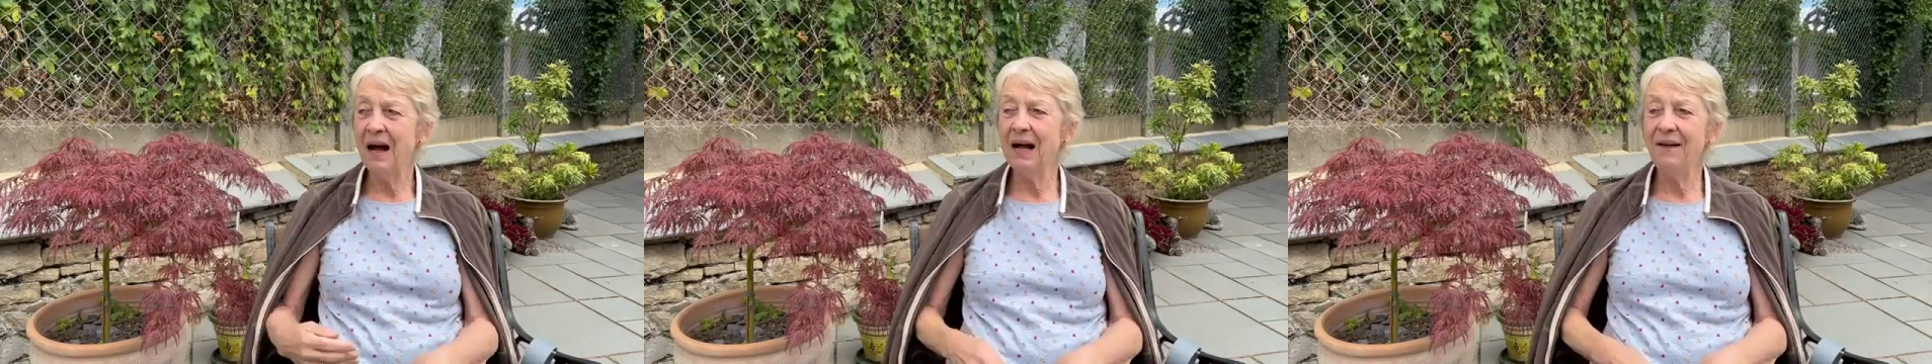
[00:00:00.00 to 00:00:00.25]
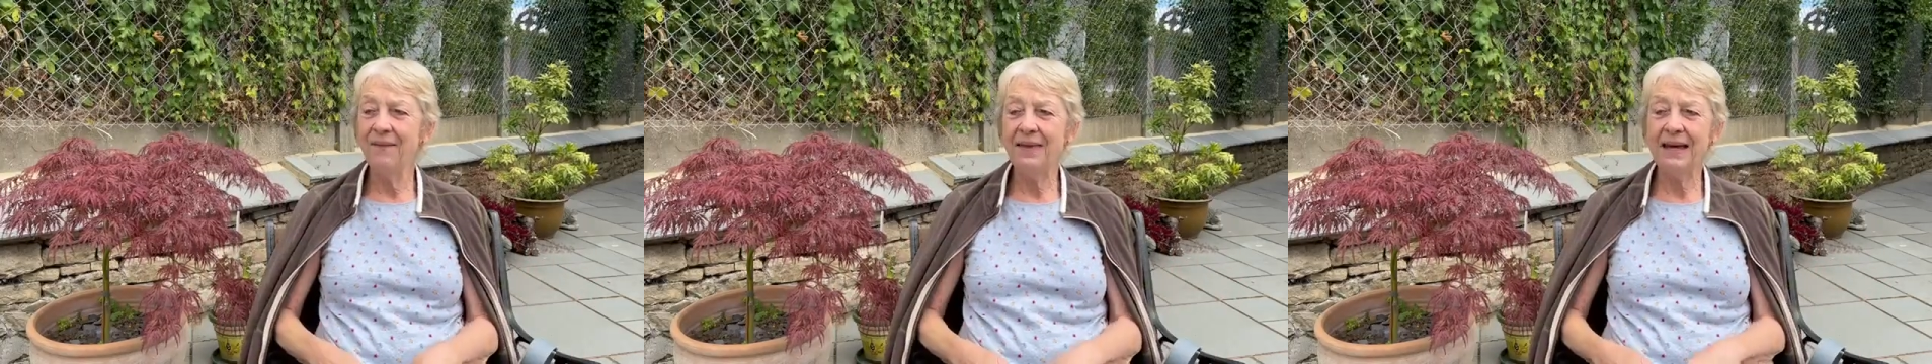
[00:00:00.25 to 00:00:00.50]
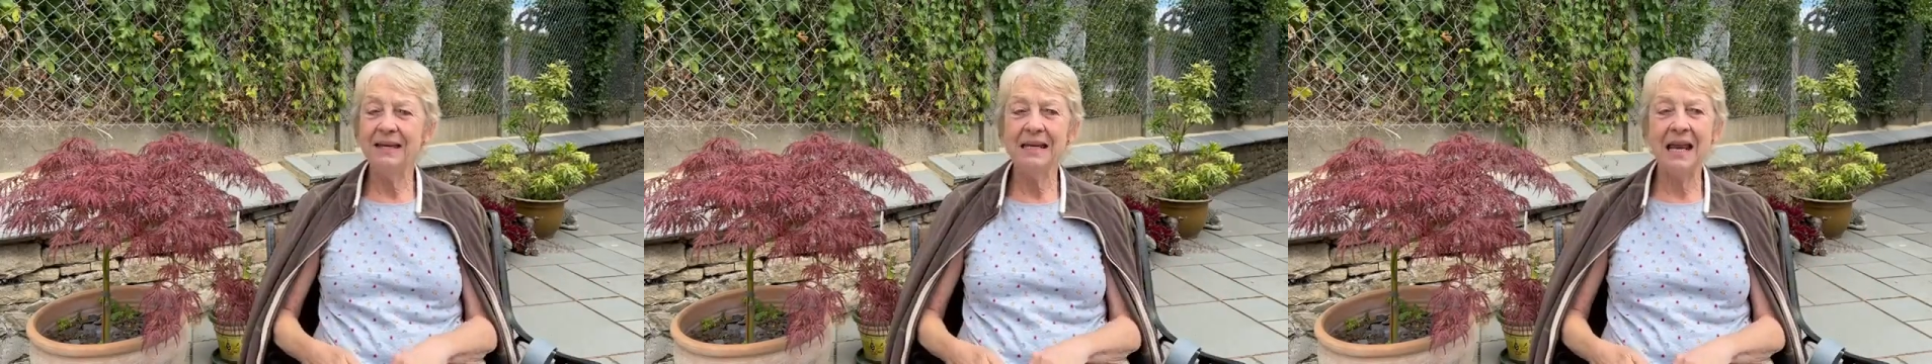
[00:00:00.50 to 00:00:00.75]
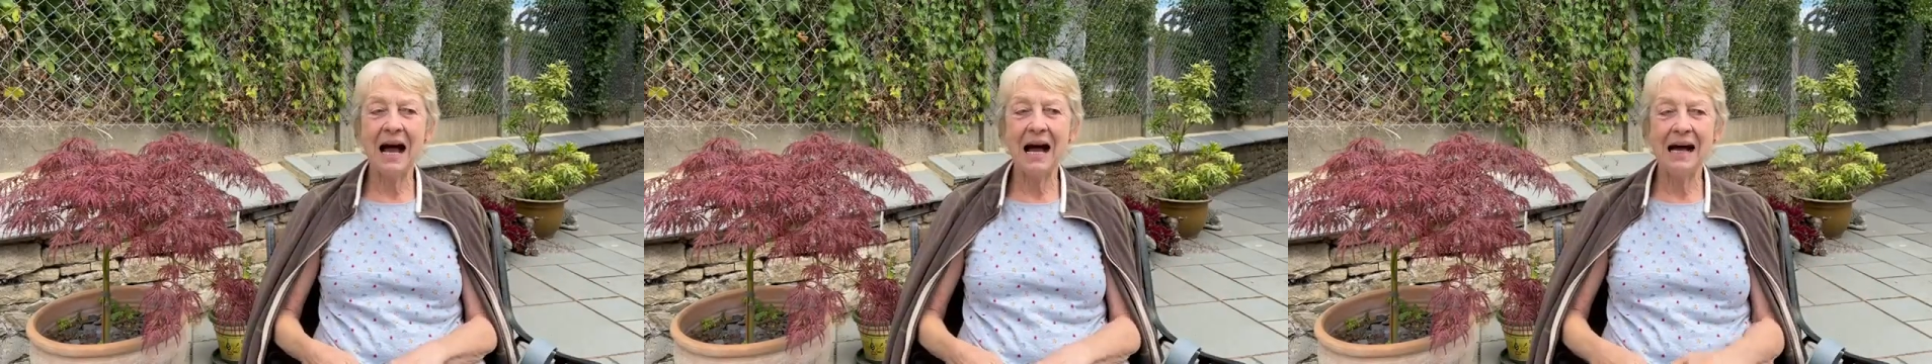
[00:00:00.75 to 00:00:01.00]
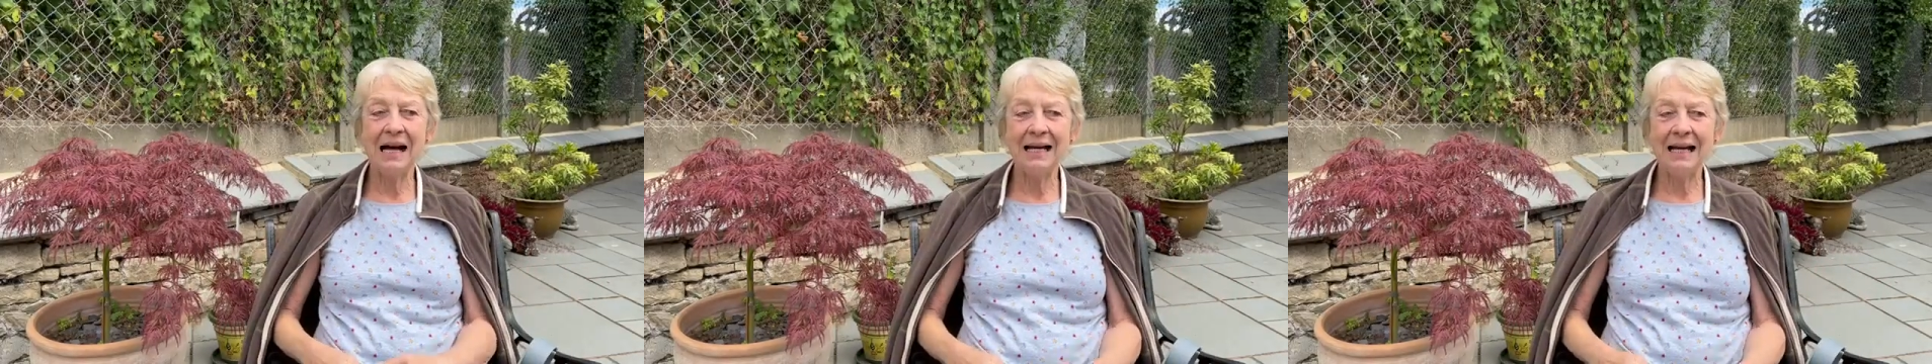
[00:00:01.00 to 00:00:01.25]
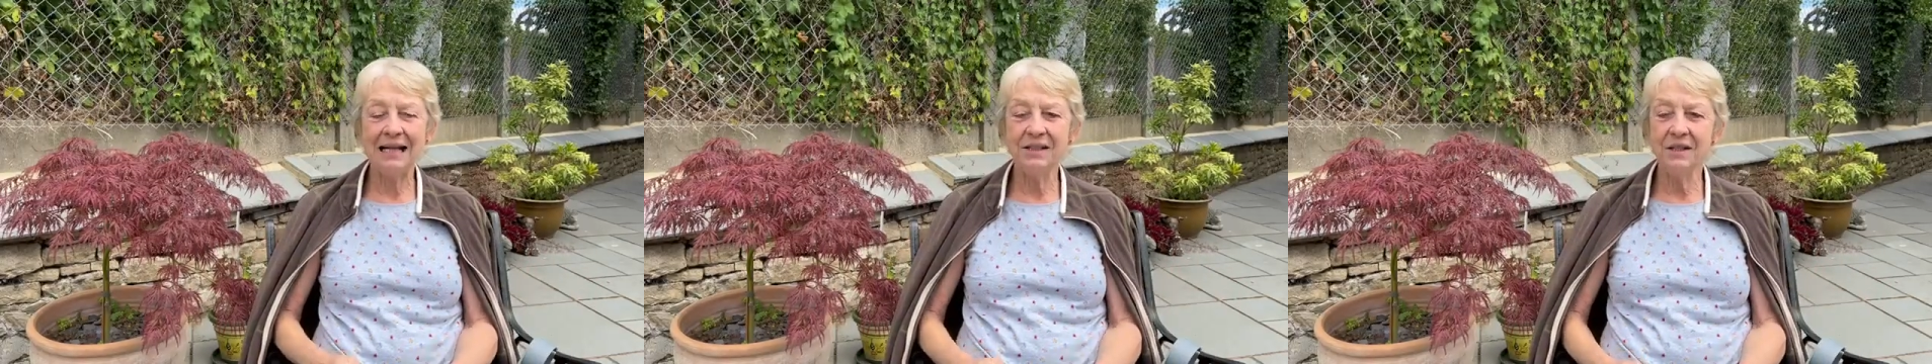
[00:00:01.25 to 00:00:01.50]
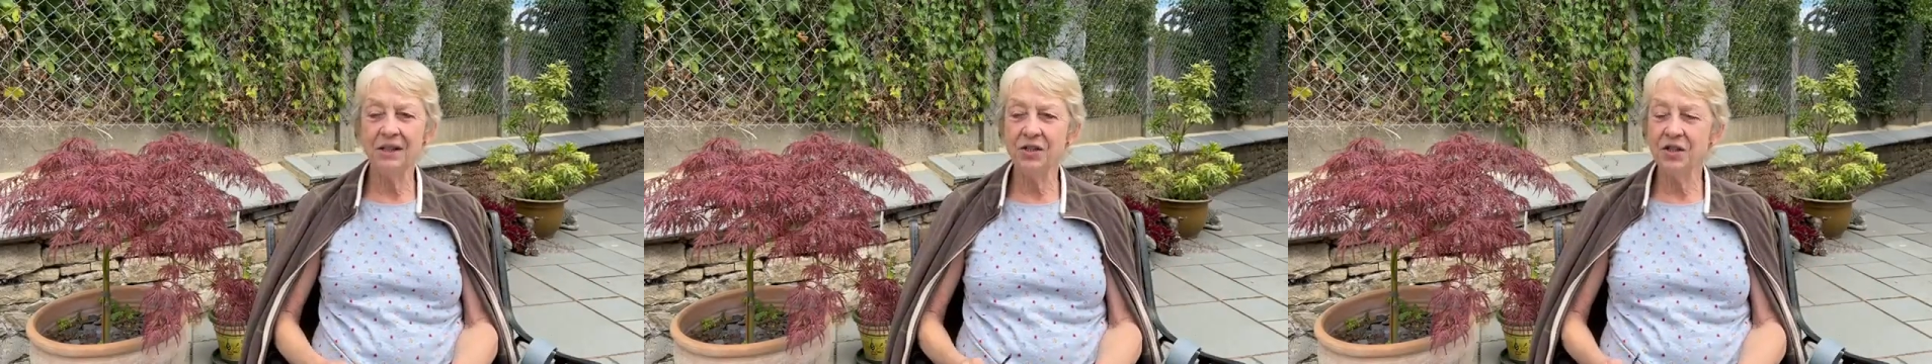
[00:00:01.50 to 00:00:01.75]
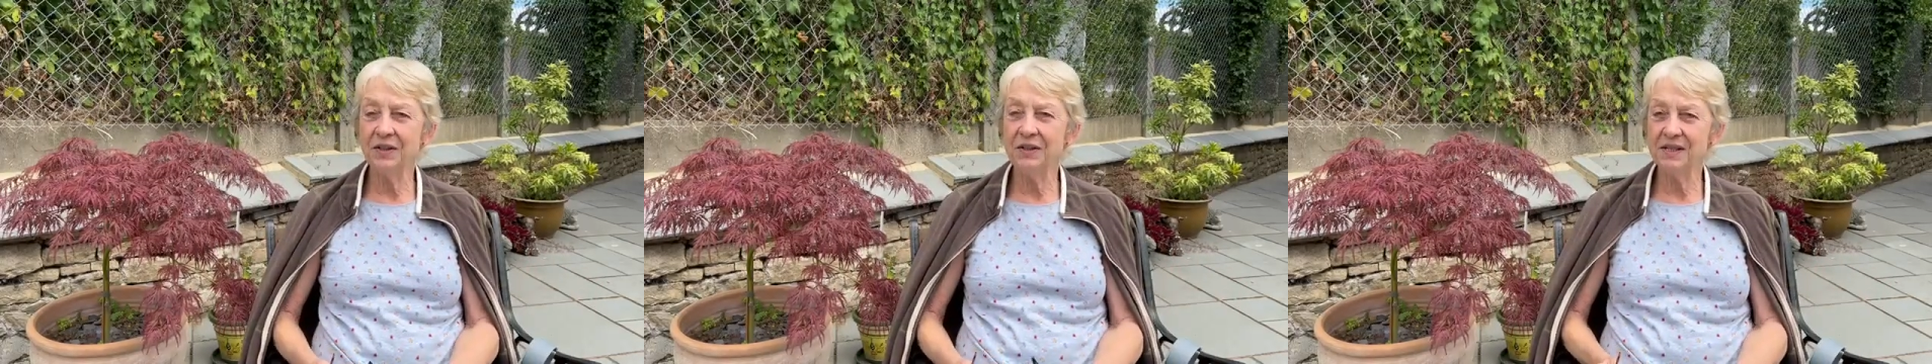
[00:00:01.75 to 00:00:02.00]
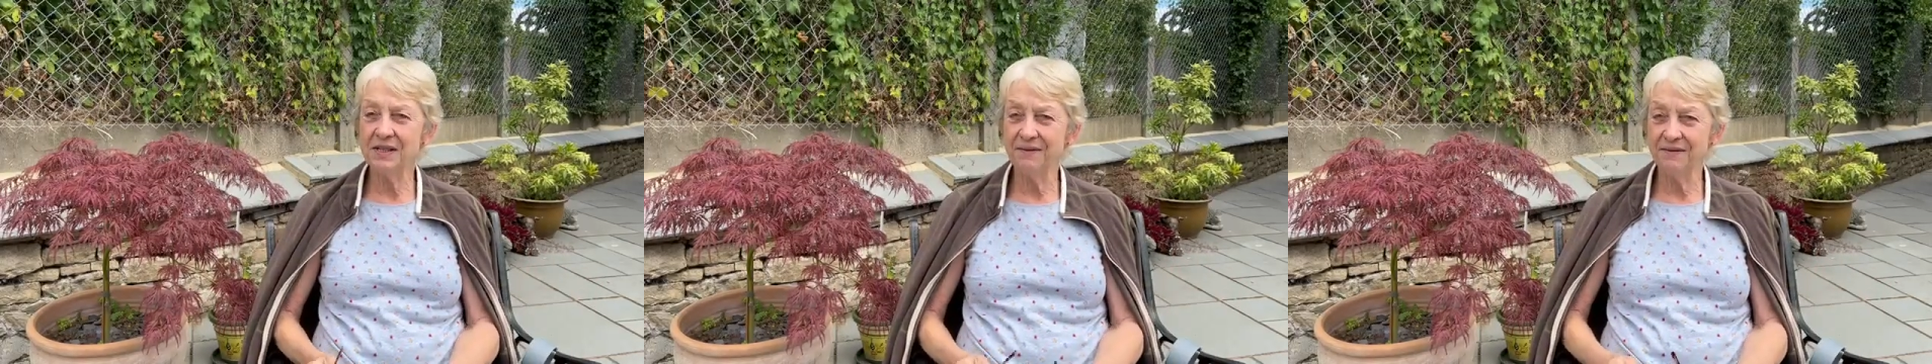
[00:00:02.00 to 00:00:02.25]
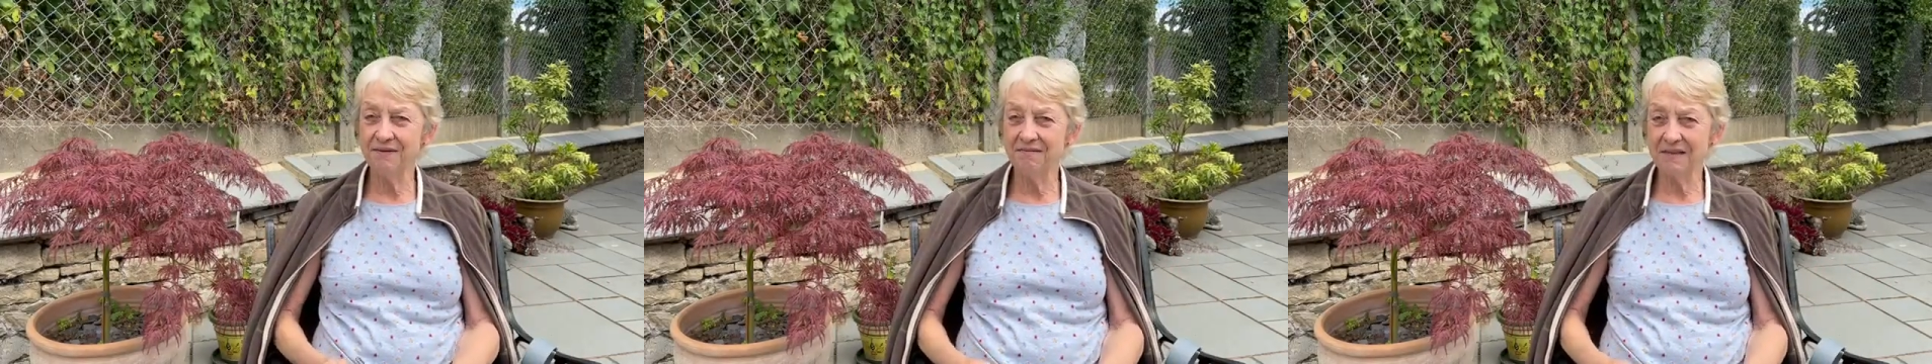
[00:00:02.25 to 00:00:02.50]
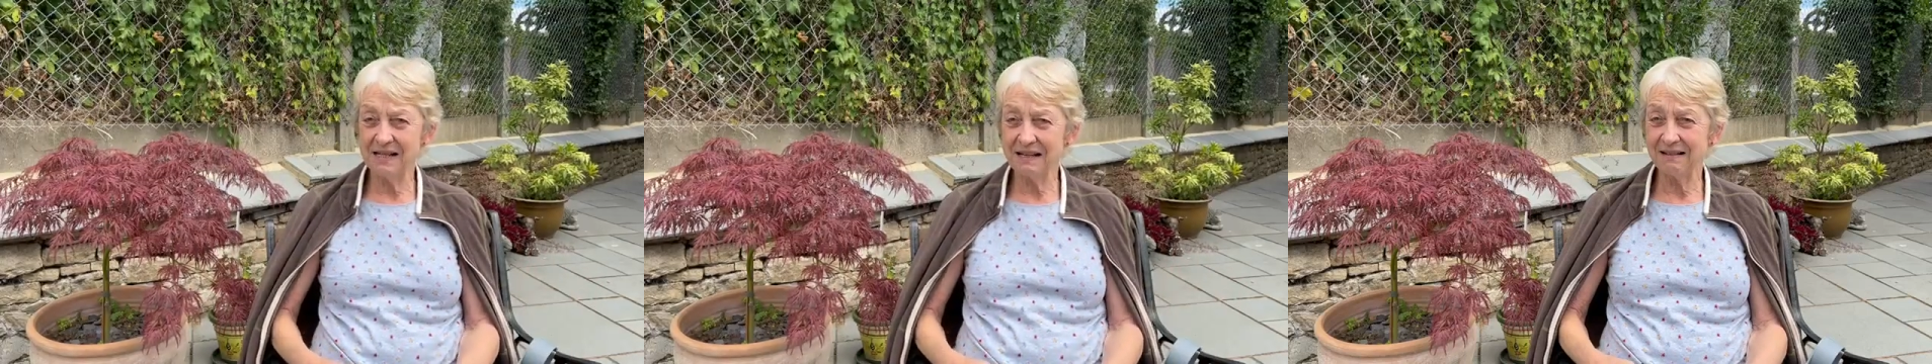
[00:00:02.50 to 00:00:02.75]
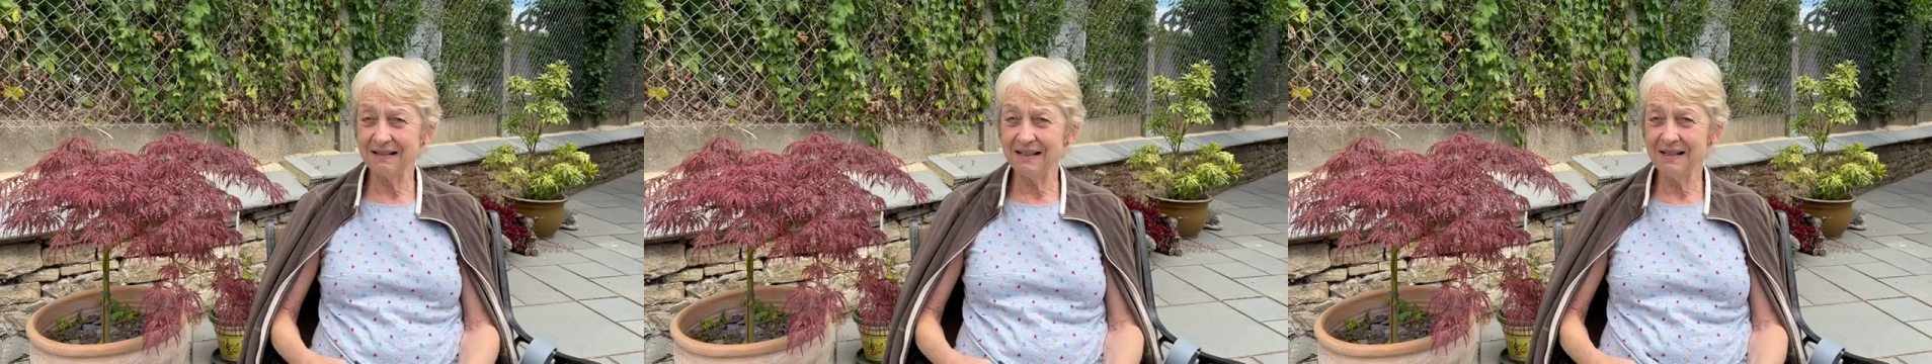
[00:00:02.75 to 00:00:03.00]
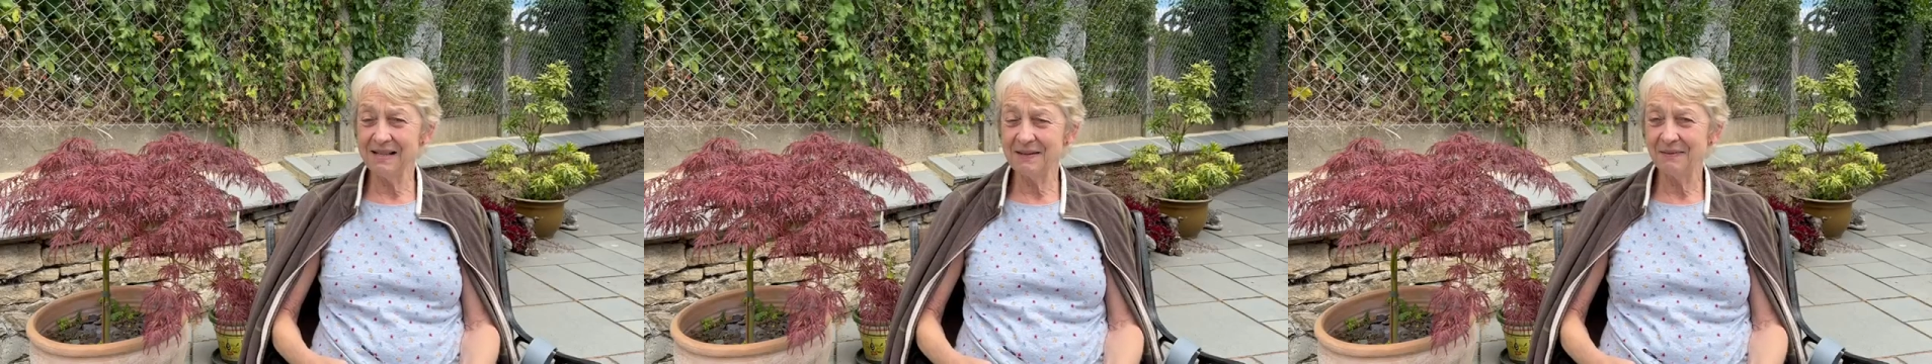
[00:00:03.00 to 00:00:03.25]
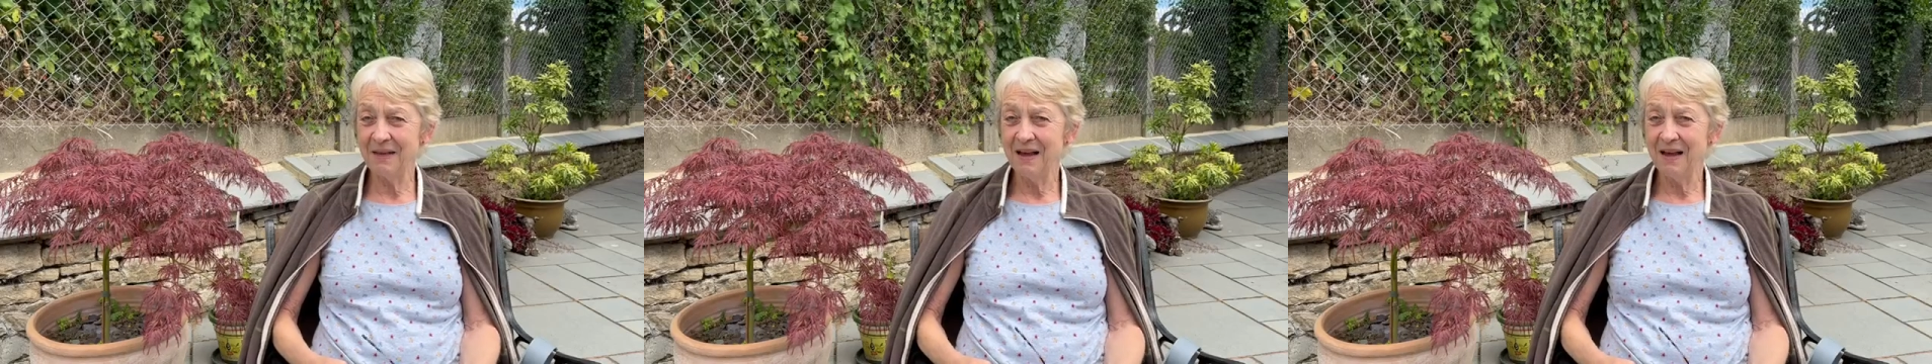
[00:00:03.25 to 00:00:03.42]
And then I had a choice of designs.